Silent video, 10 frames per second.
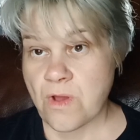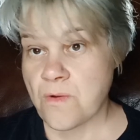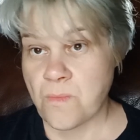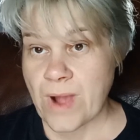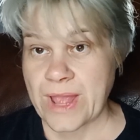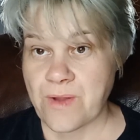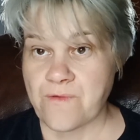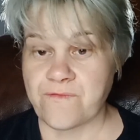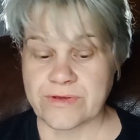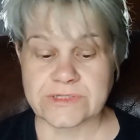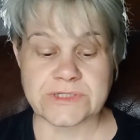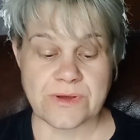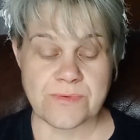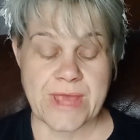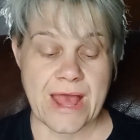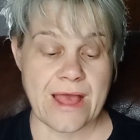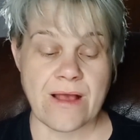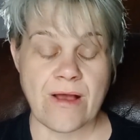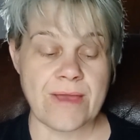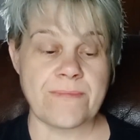way over. So, yeah,
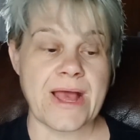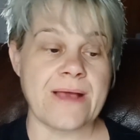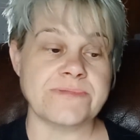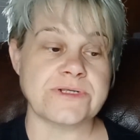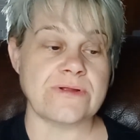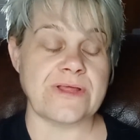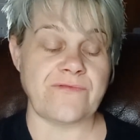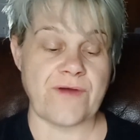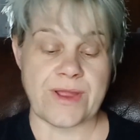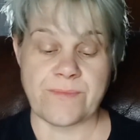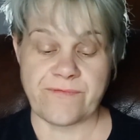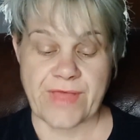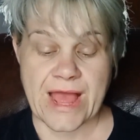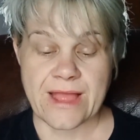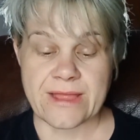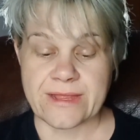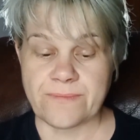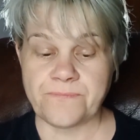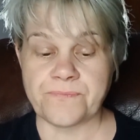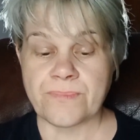I'm absolutely fine with that.
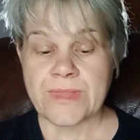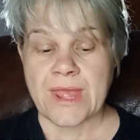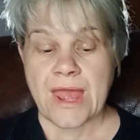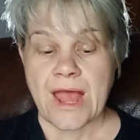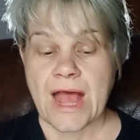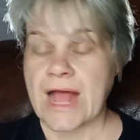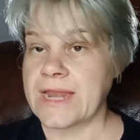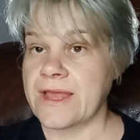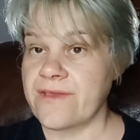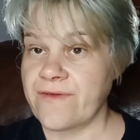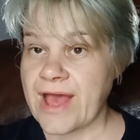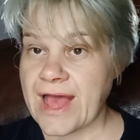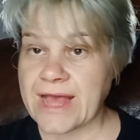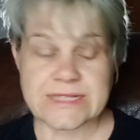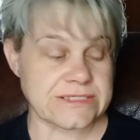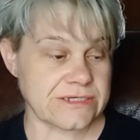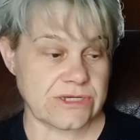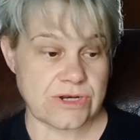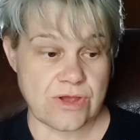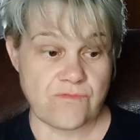And I've had,
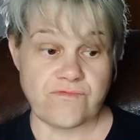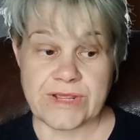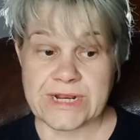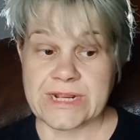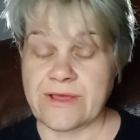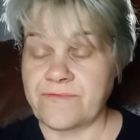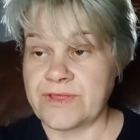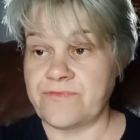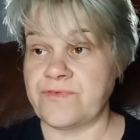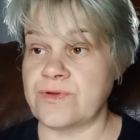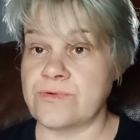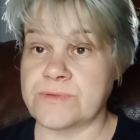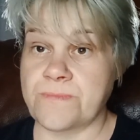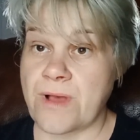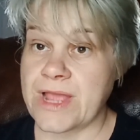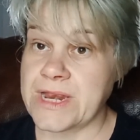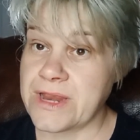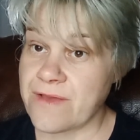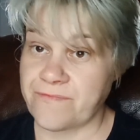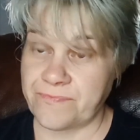really lovely food. I
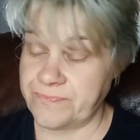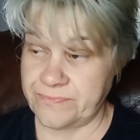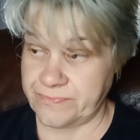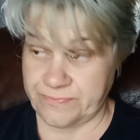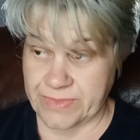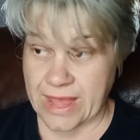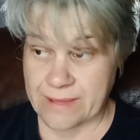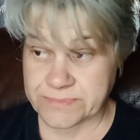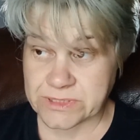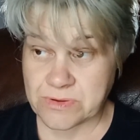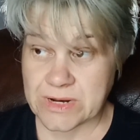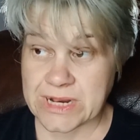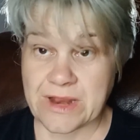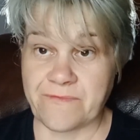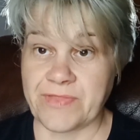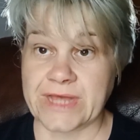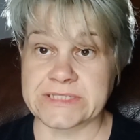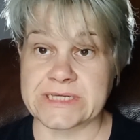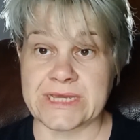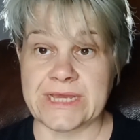love, absolutely love that
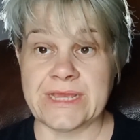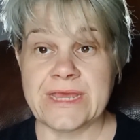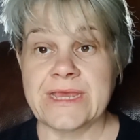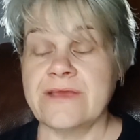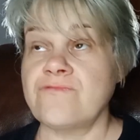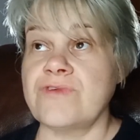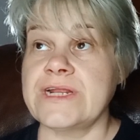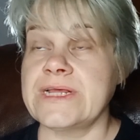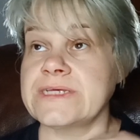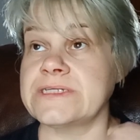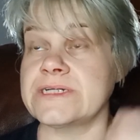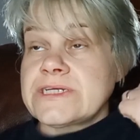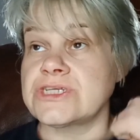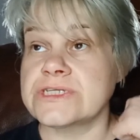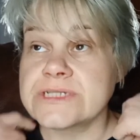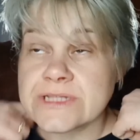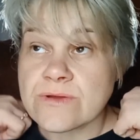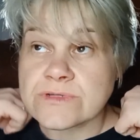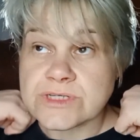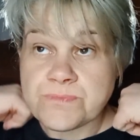tea. Really is delicious. And
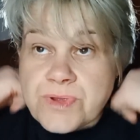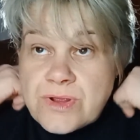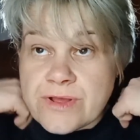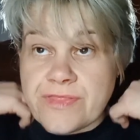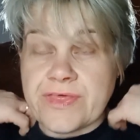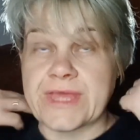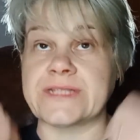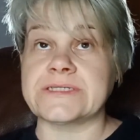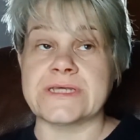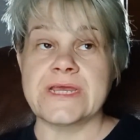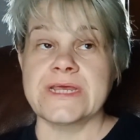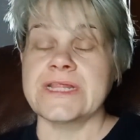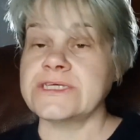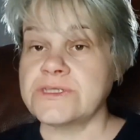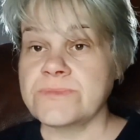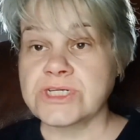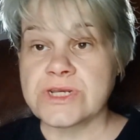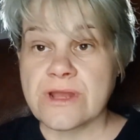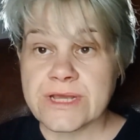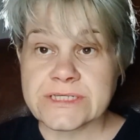those burger thins, they're so much
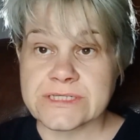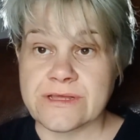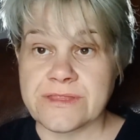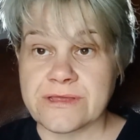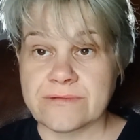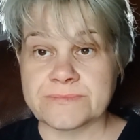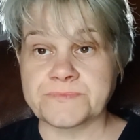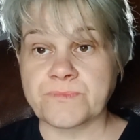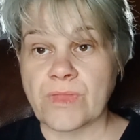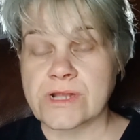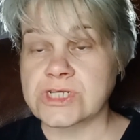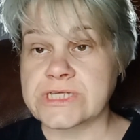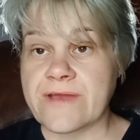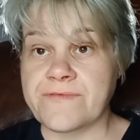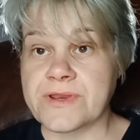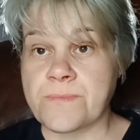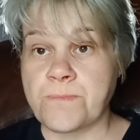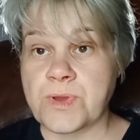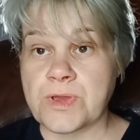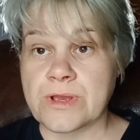nicer than just having a
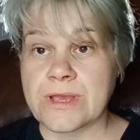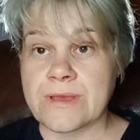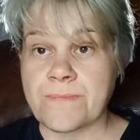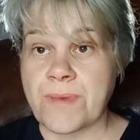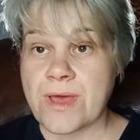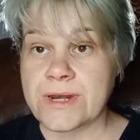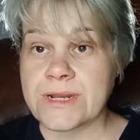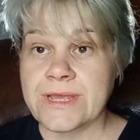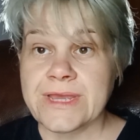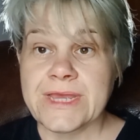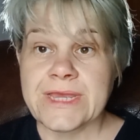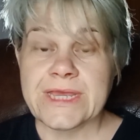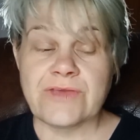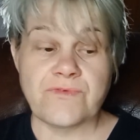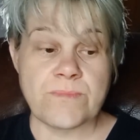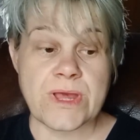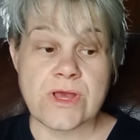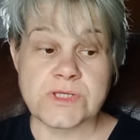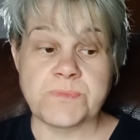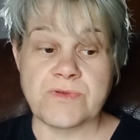burger bun. Even my
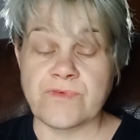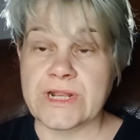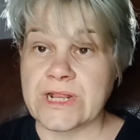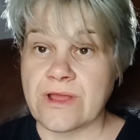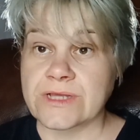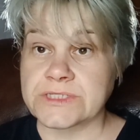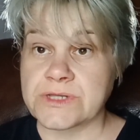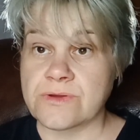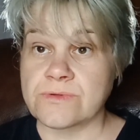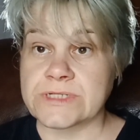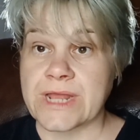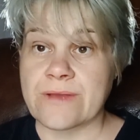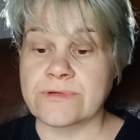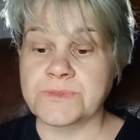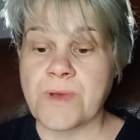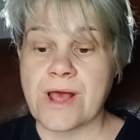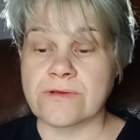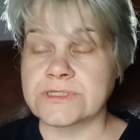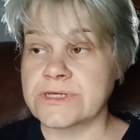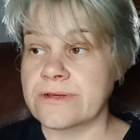husband really likes those now as well.
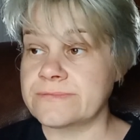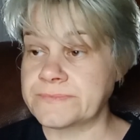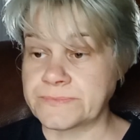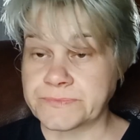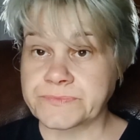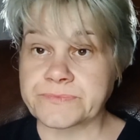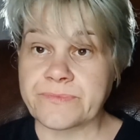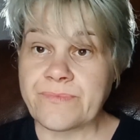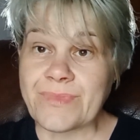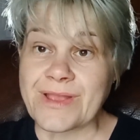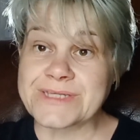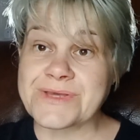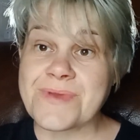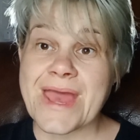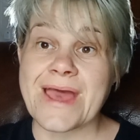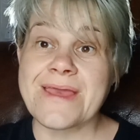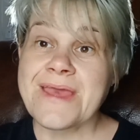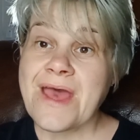So yeah.